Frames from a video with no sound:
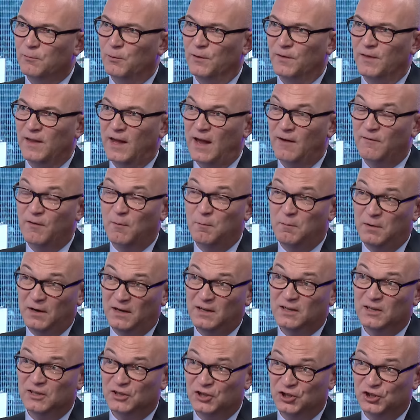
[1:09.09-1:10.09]
when they have a
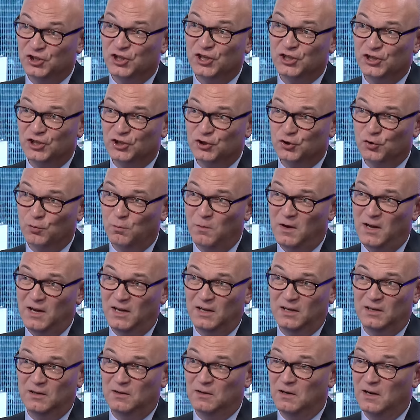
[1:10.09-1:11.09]
big decision to
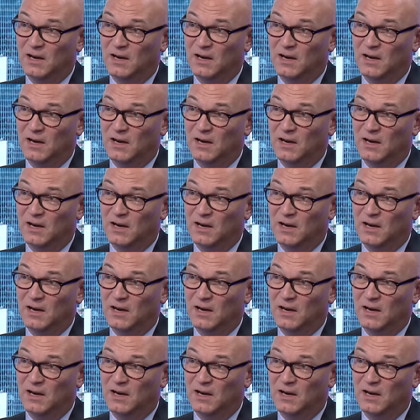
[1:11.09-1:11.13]
make,